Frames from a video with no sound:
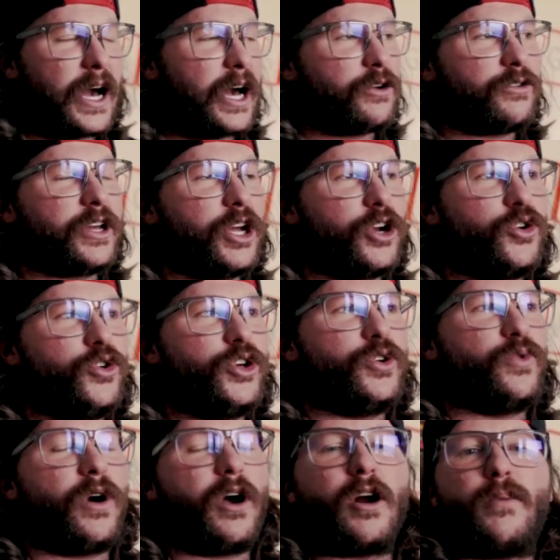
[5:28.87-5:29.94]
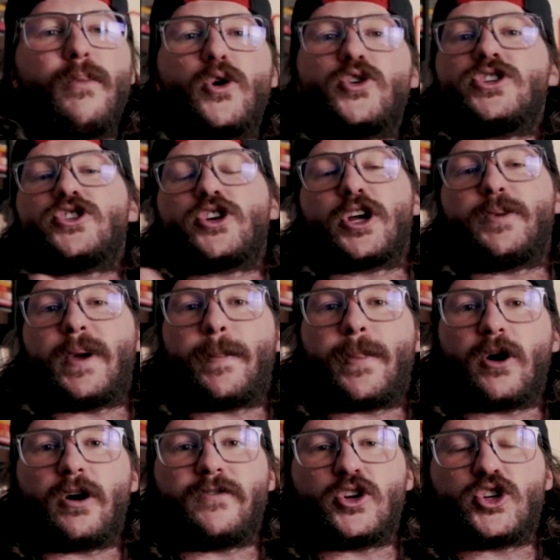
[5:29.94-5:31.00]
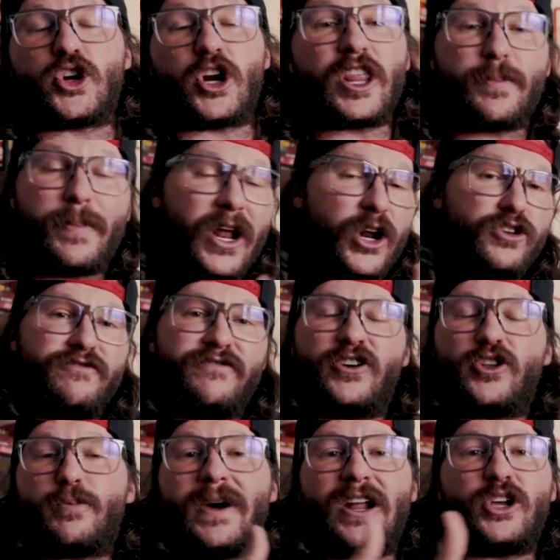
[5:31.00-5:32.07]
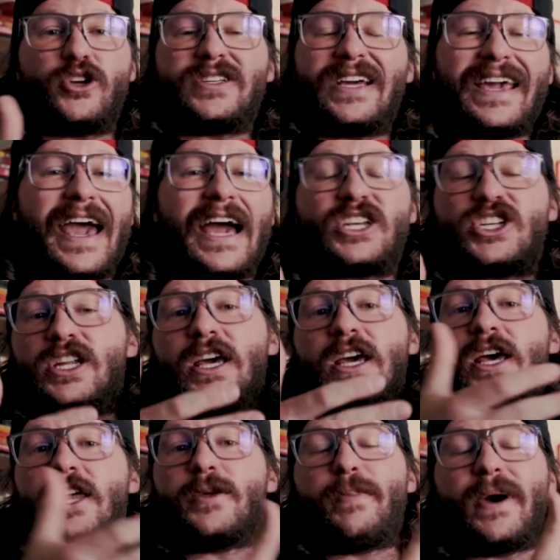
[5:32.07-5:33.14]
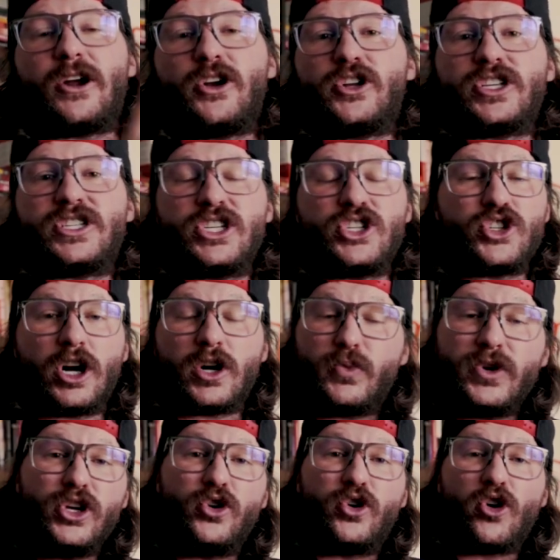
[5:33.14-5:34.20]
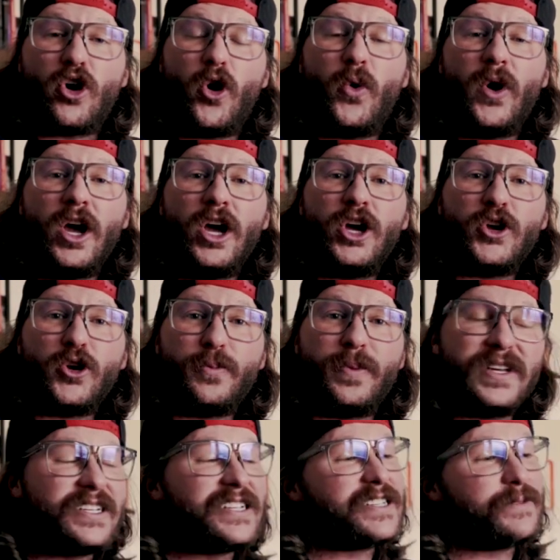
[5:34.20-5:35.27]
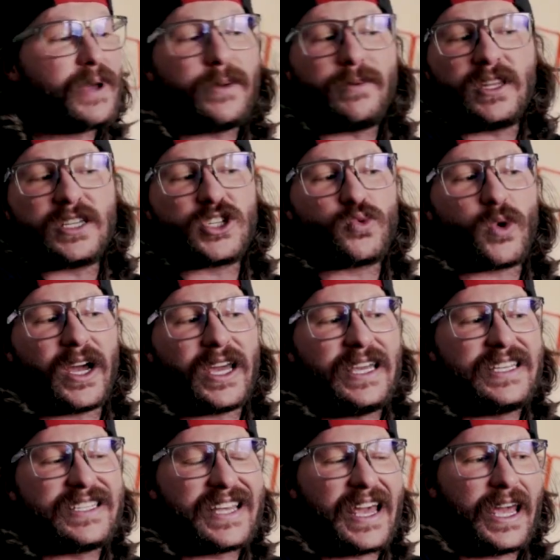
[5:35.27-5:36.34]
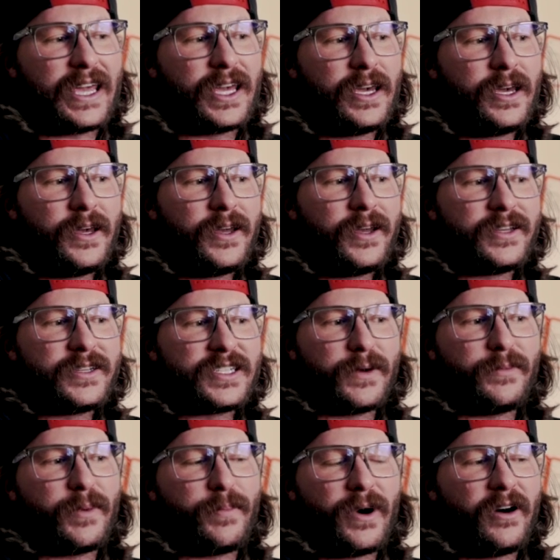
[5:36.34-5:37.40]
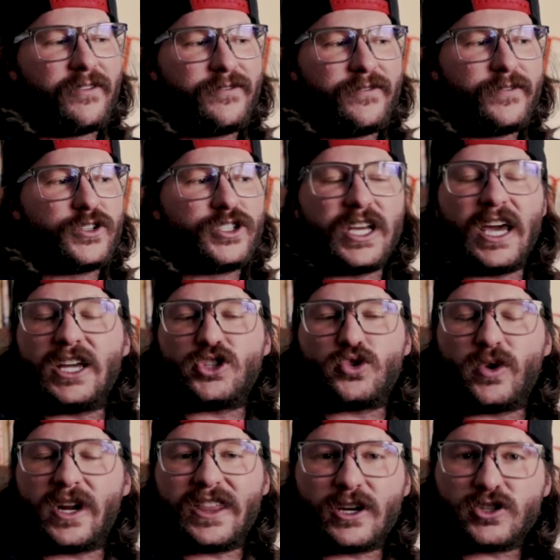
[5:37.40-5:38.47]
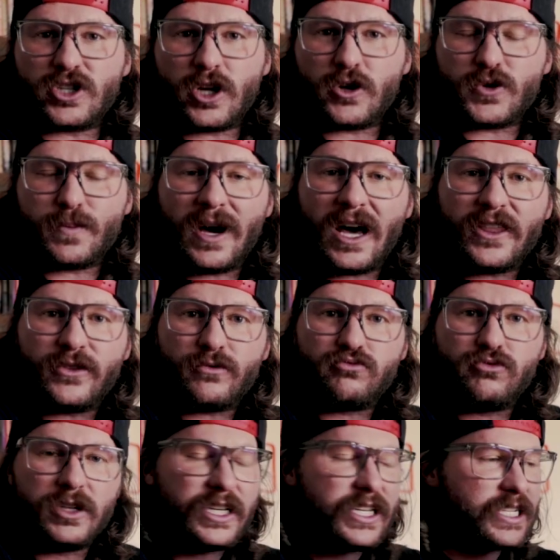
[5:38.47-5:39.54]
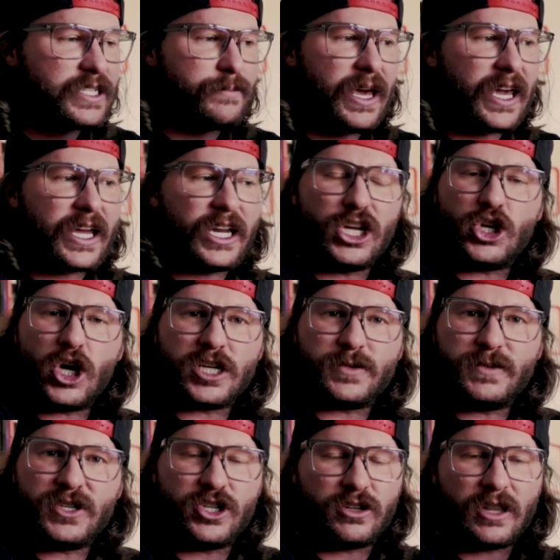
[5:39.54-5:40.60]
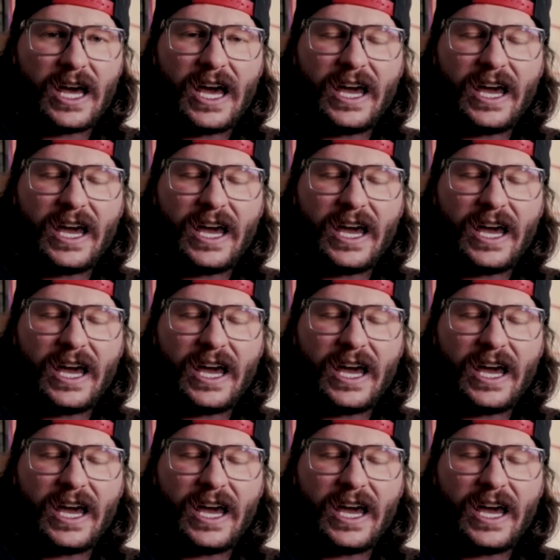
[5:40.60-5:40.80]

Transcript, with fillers: I don't care who you are. Emotions are going to be a part of your journey. The better you feel, the better you take action, the better your decisions are. And when you grow your business, and maybe this is why he's saying something above ten, twenty thousand dollars a month really doesn't make any adjustments in your